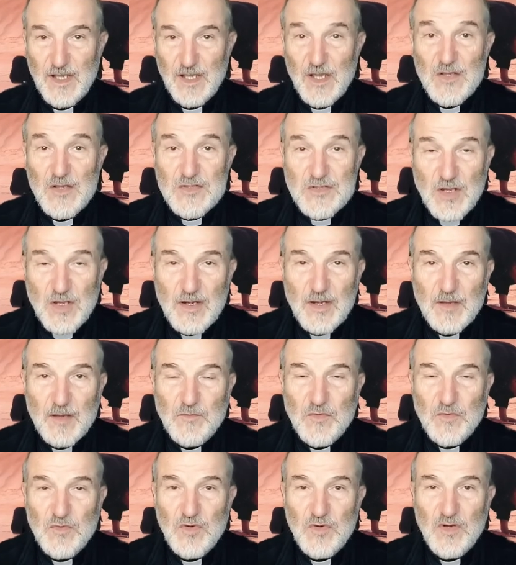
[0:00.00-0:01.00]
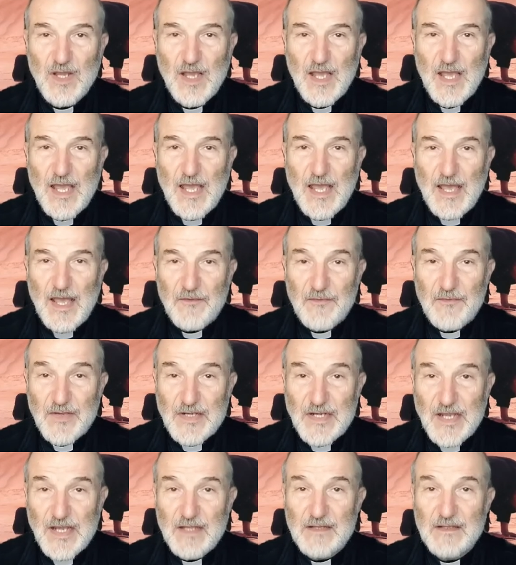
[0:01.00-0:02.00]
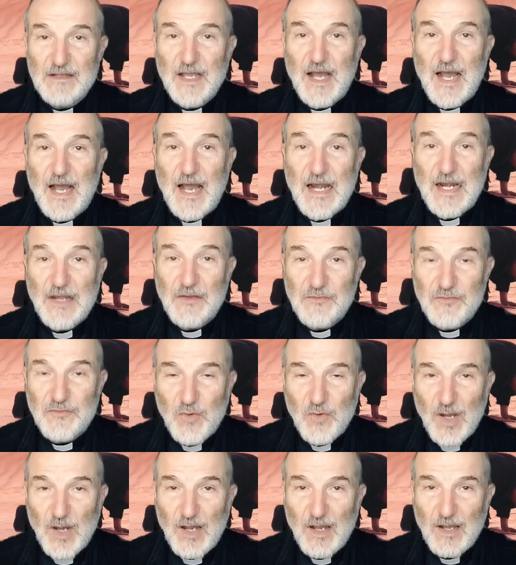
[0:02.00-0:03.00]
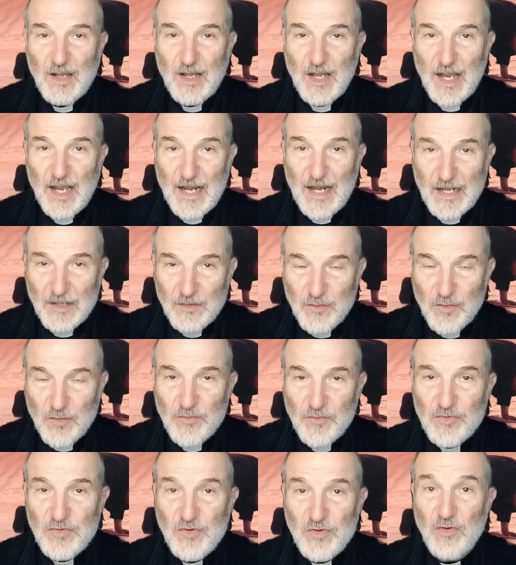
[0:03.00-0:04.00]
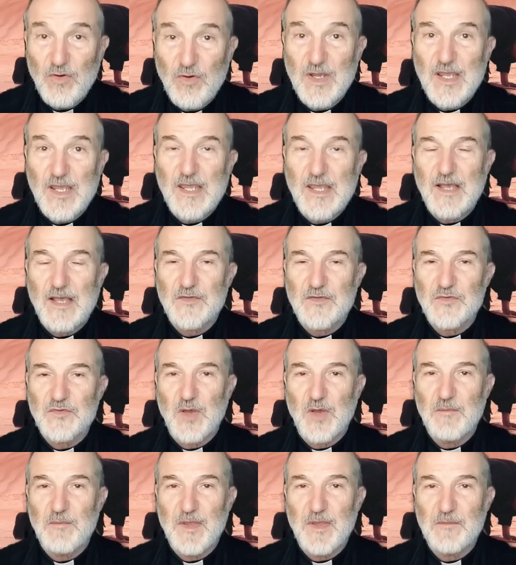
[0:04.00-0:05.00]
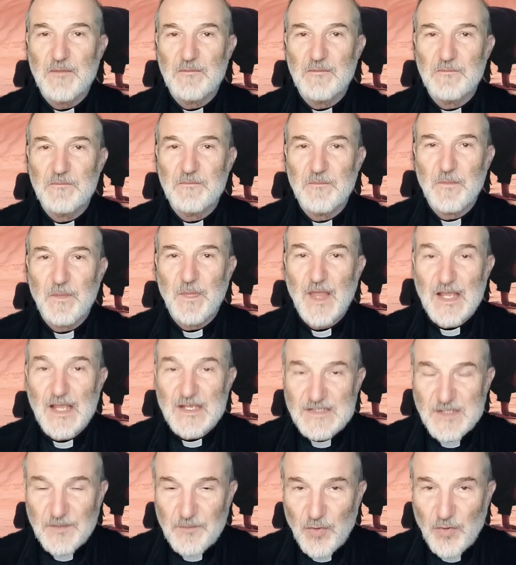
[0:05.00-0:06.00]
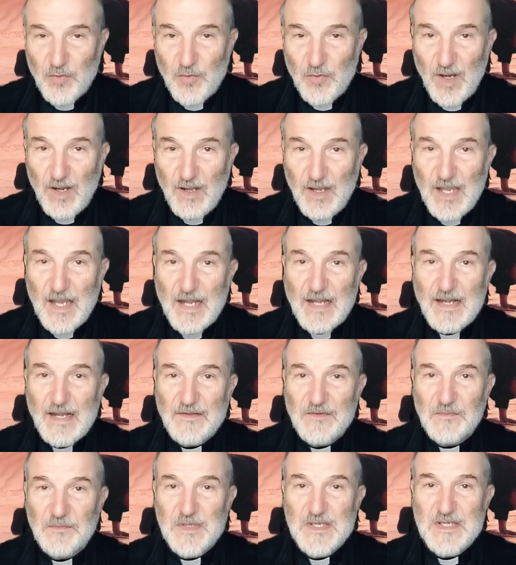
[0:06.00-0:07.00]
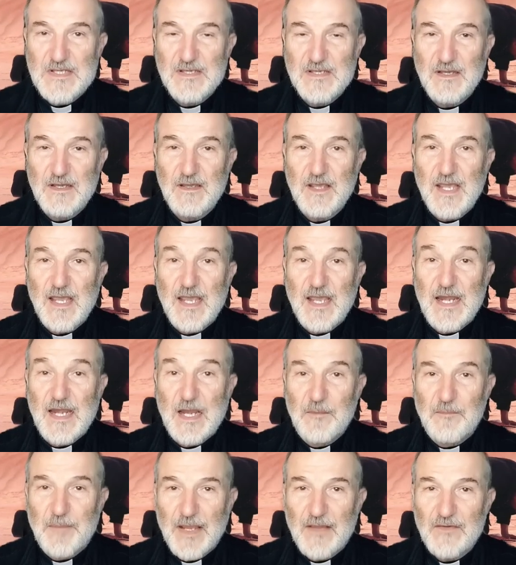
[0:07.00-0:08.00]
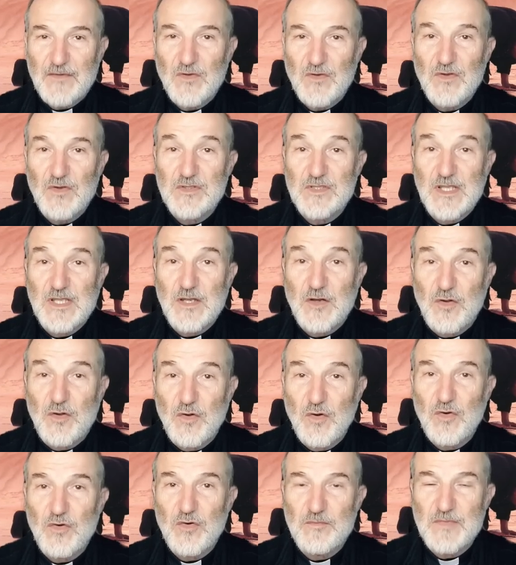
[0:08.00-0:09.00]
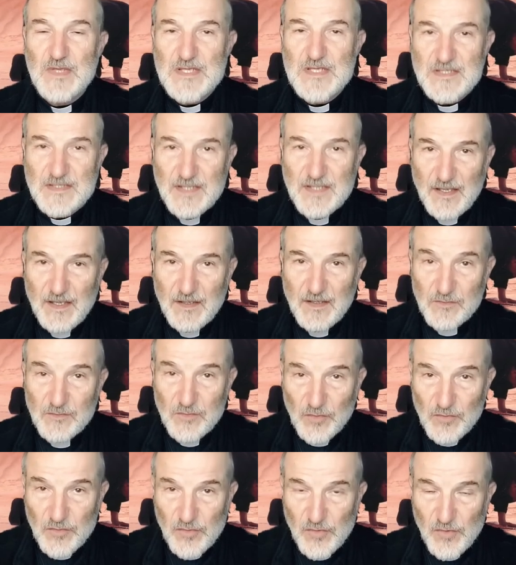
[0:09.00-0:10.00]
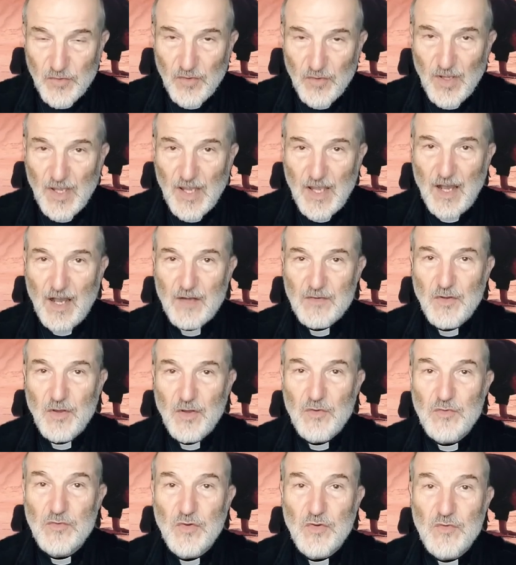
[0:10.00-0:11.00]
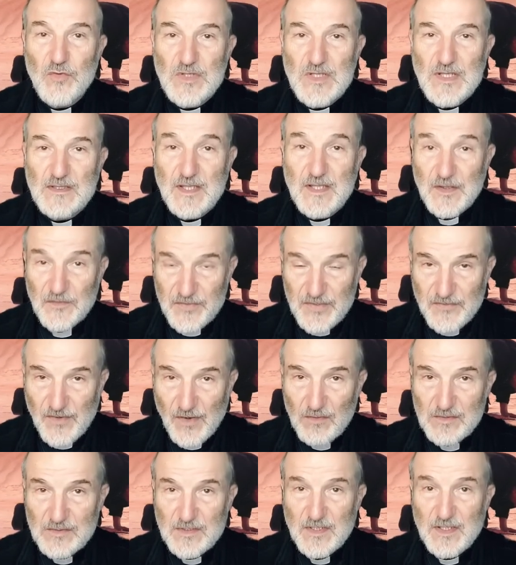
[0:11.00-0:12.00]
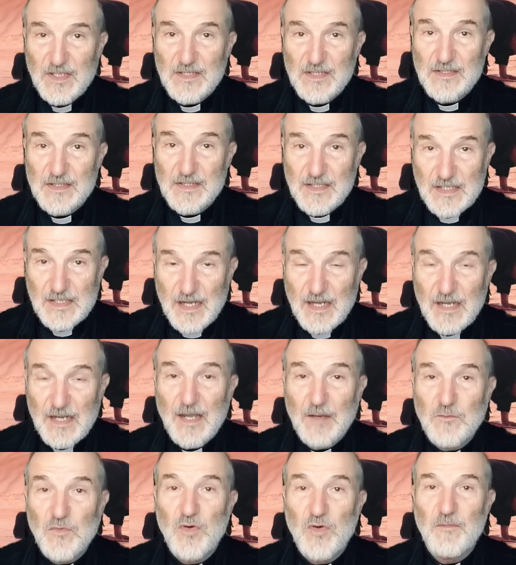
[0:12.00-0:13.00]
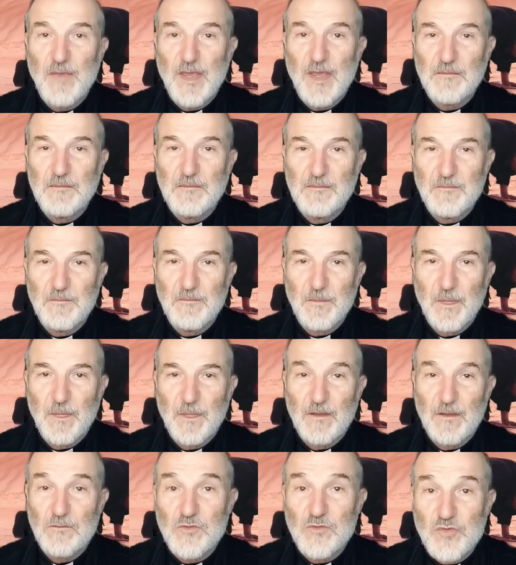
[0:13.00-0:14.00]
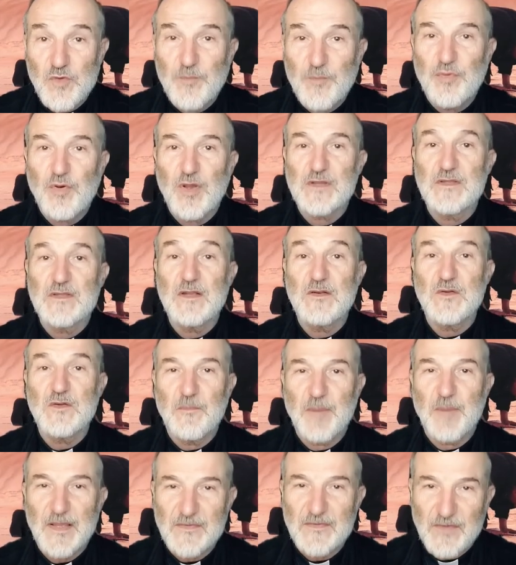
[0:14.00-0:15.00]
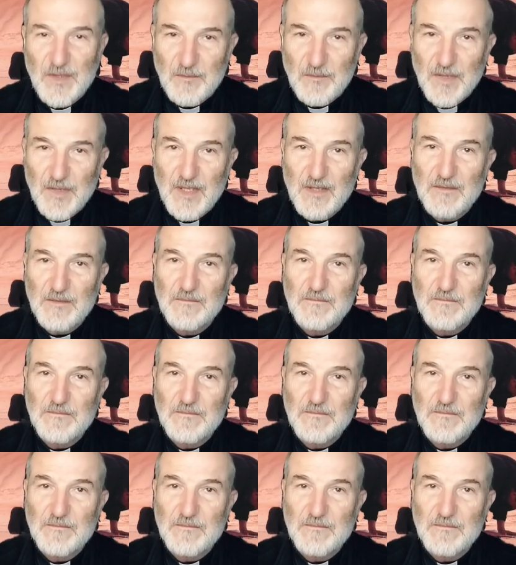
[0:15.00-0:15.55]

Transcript: Only the love does emerge in same time at the communion and to oneself. It is why the Holy Spirit is the person who closes the mystery of God into a living unity, who is love itself. God, could he not love himself?